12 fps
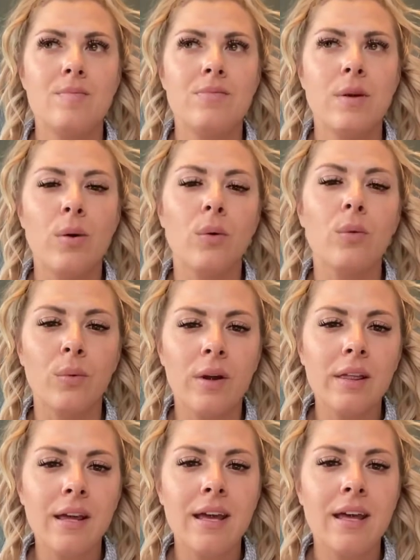they were
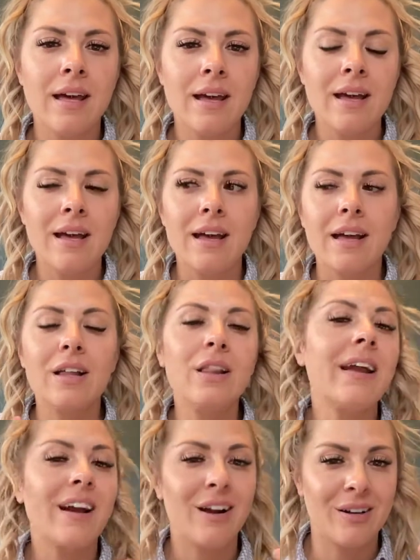really
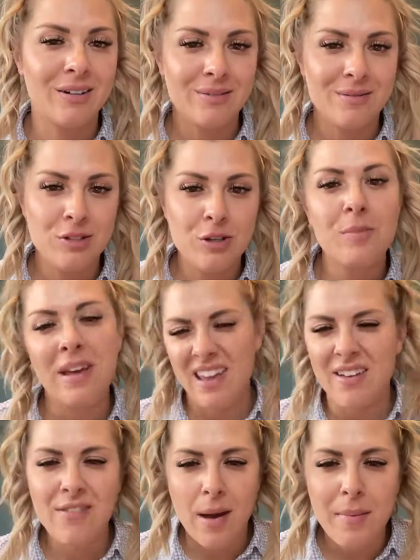clear to me,
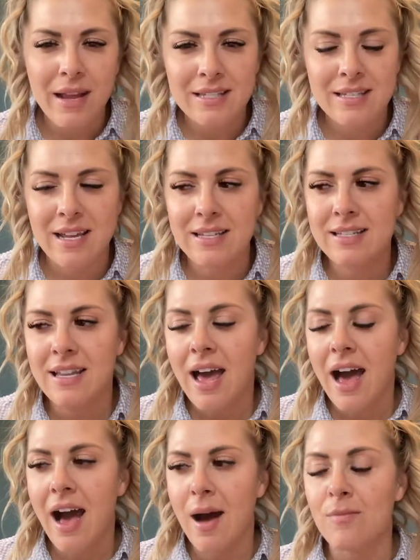if that makes sense,
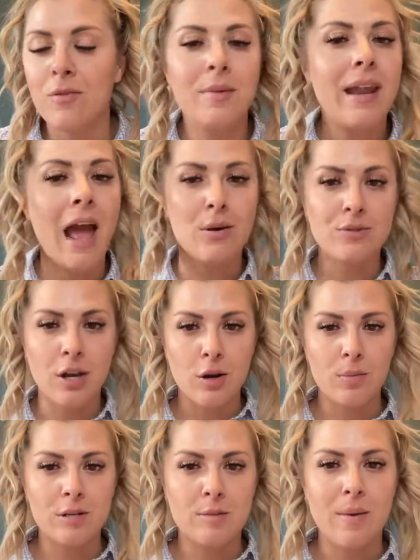from an outsider
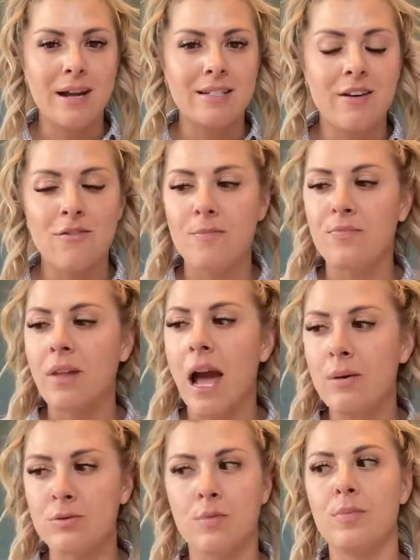perspective. I
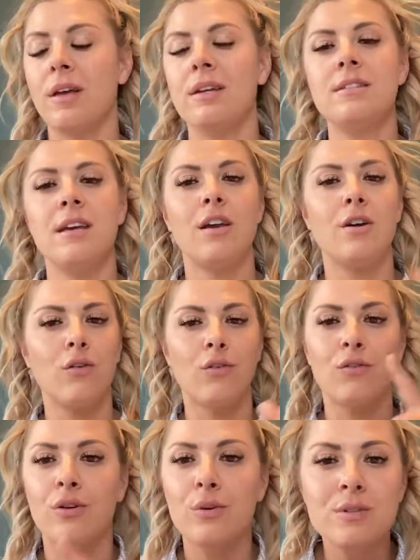was replacing
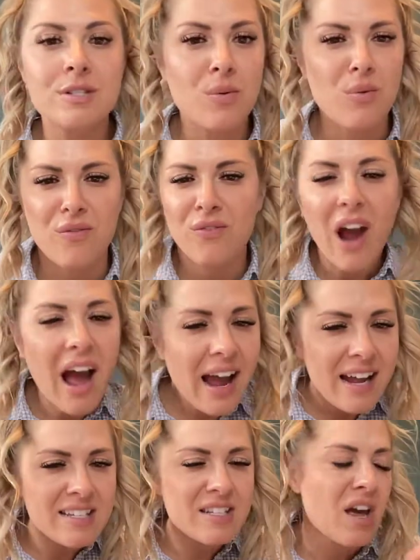fruits with
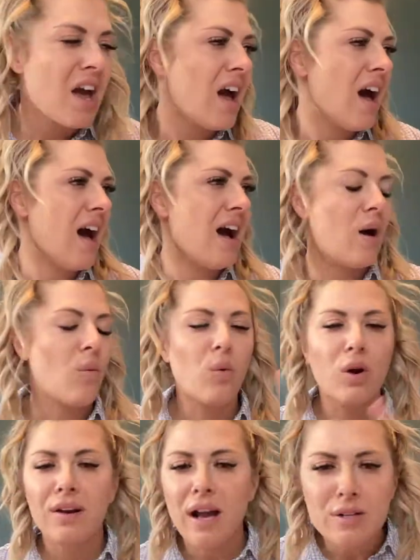fries,
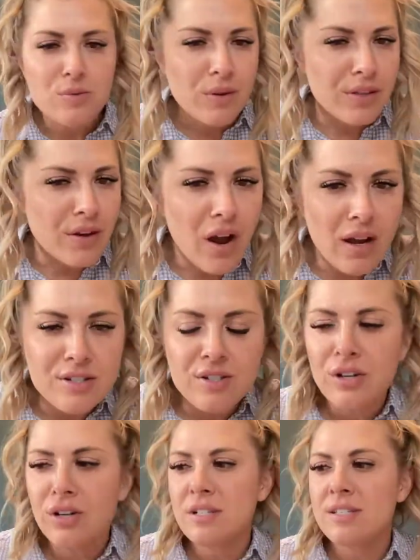workouts with
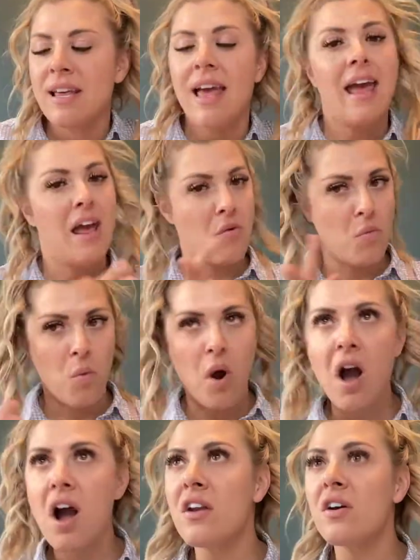concerts, and
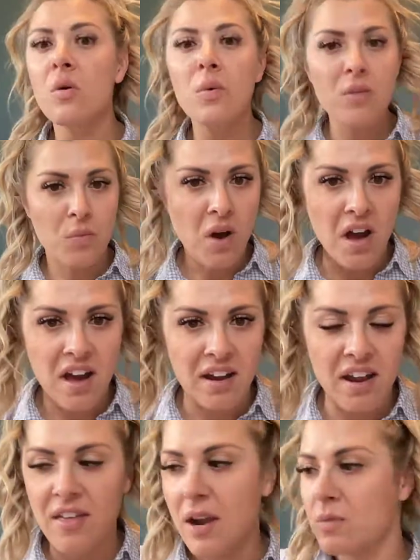water with wine.
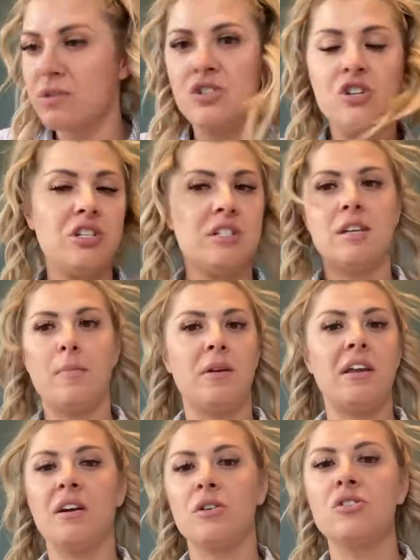I thought I was Jesus up in
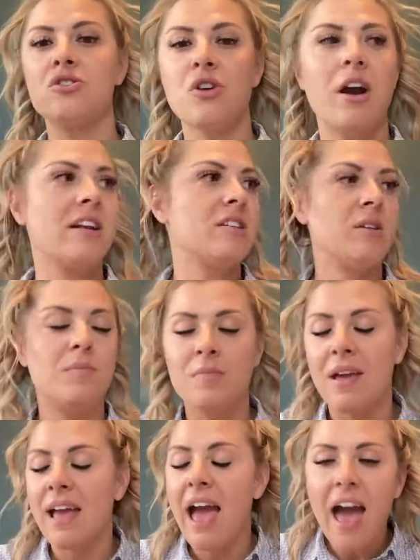here, just trying to
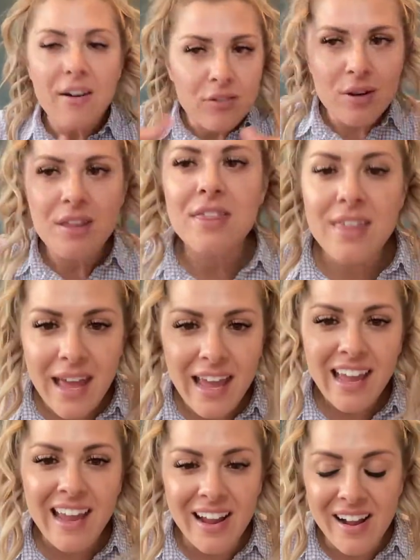make
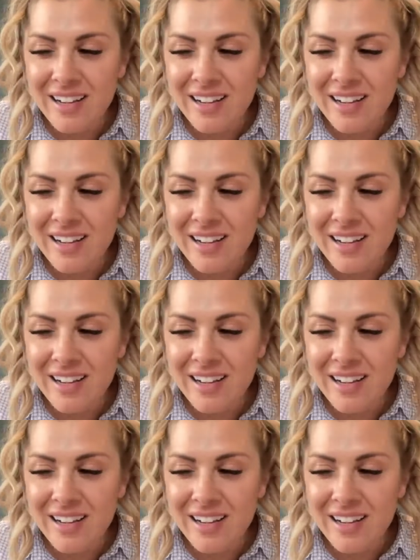everything